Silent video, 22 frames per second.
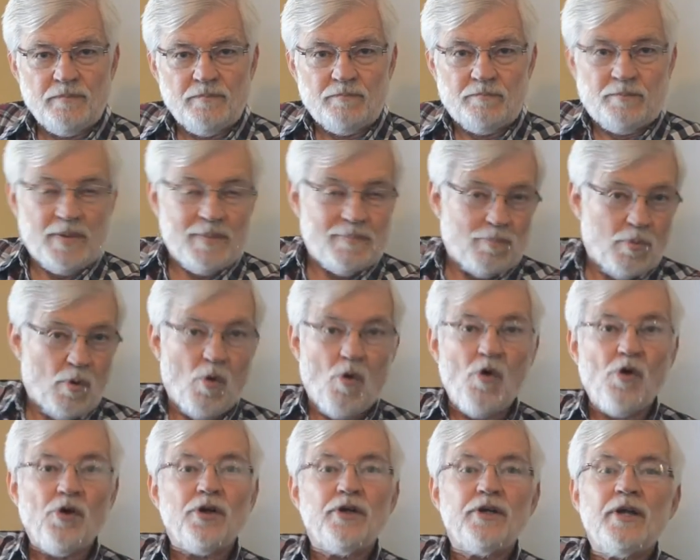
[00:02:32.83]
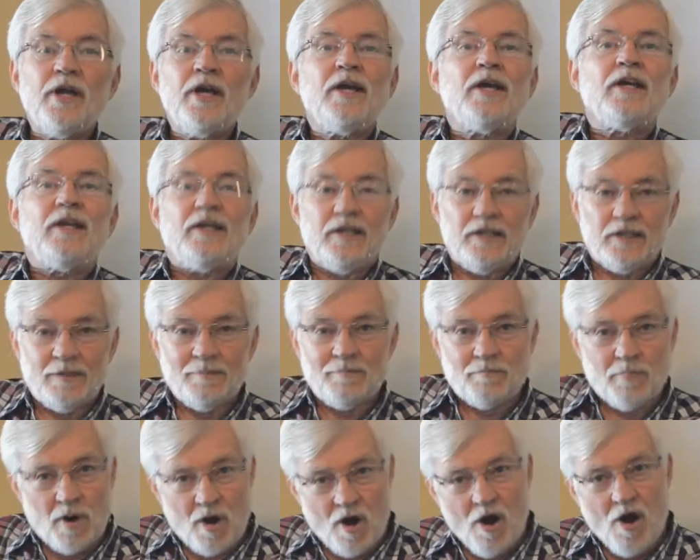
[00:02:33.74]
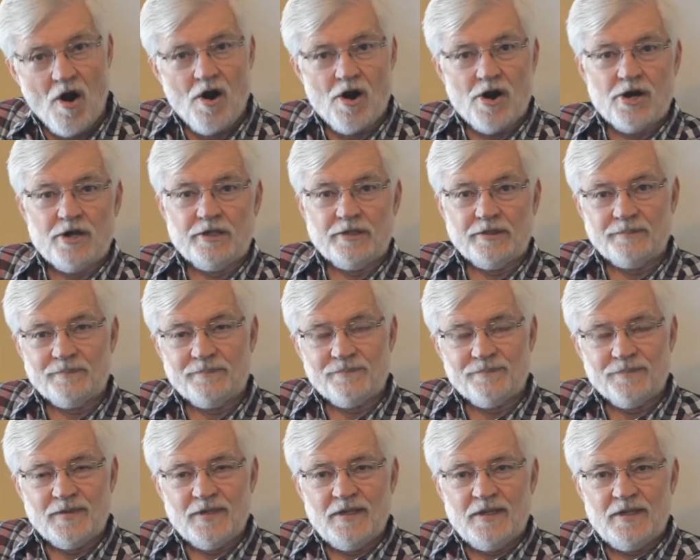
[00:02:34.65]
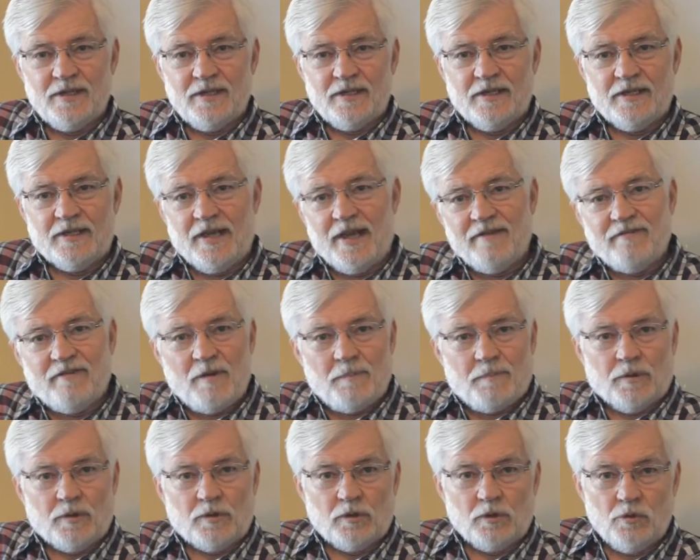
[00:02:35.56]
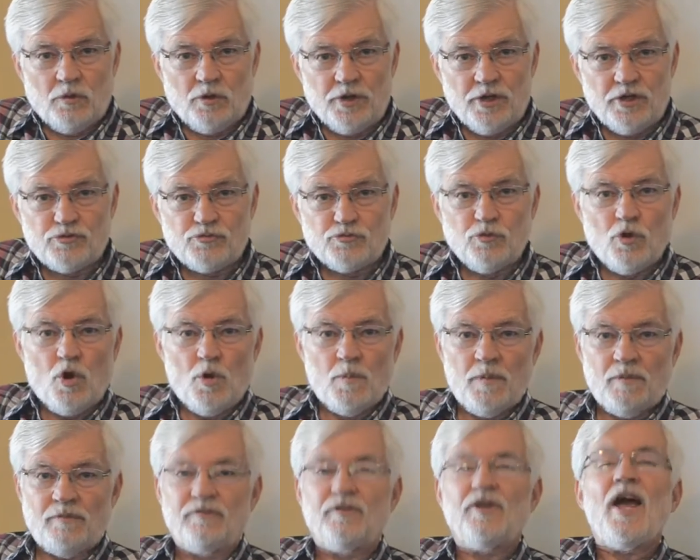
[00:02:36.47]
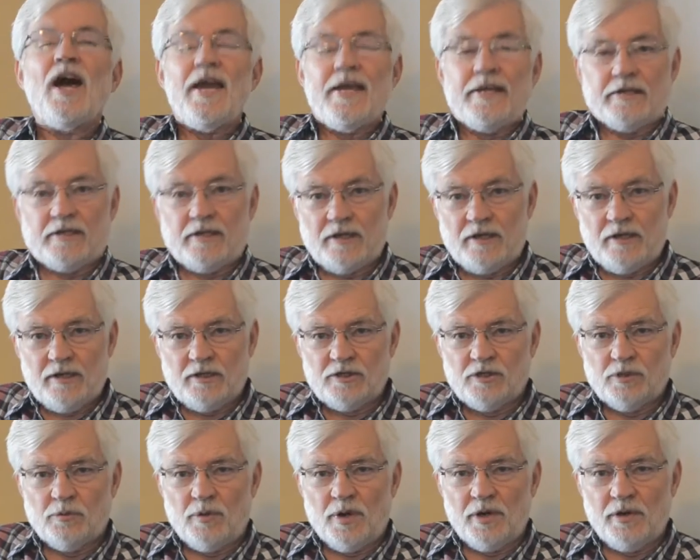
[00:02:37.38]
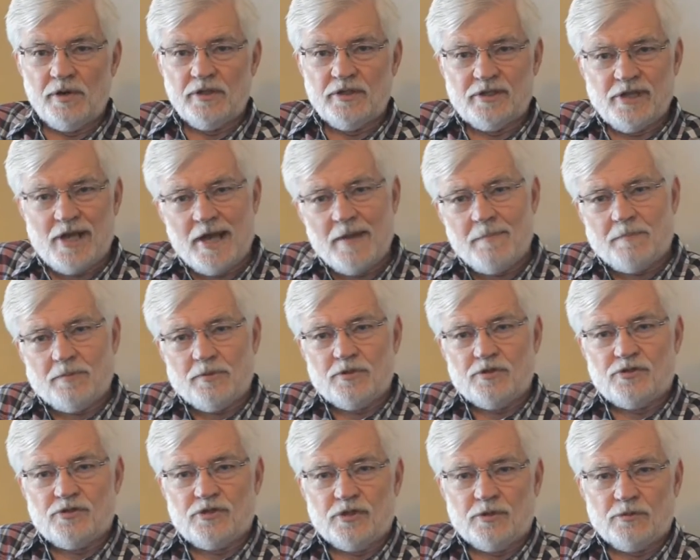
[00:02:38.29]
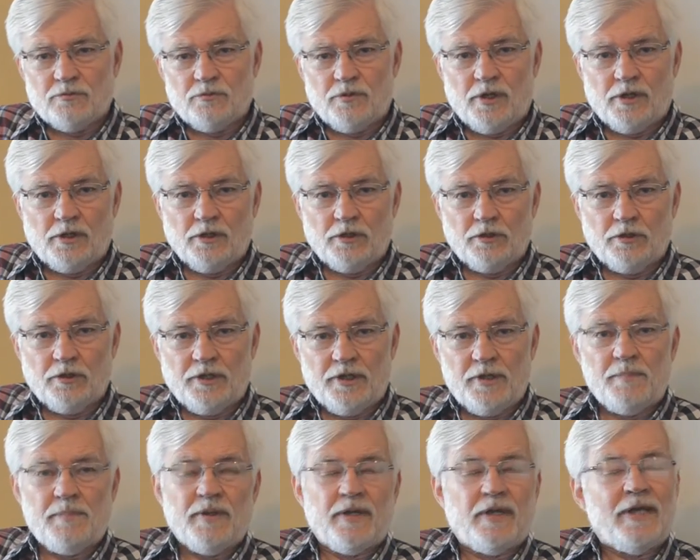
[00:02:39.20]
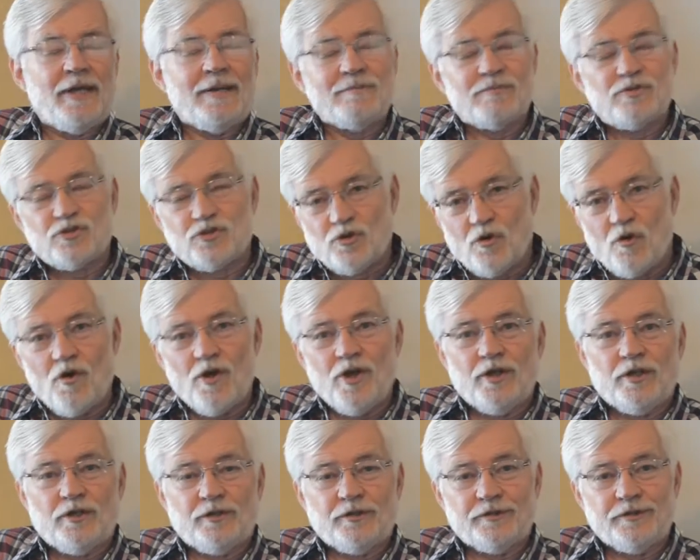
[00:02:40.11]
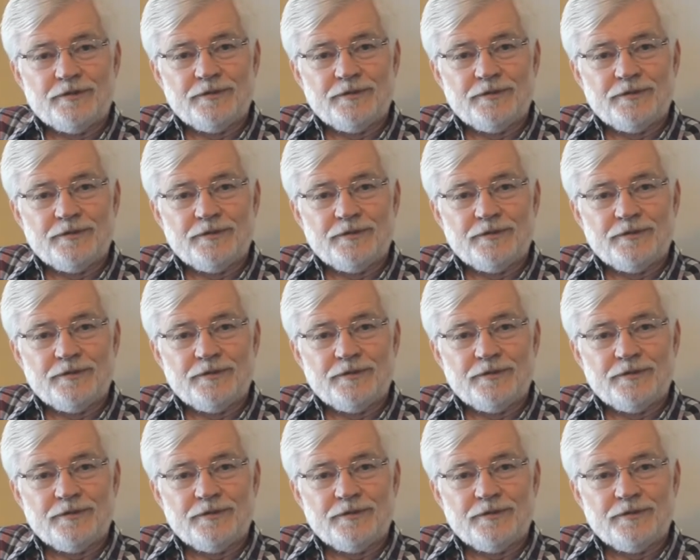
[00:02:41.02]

be born in a barn. He gave up a glorious robe of light to wearing diapers that regularly became soiled.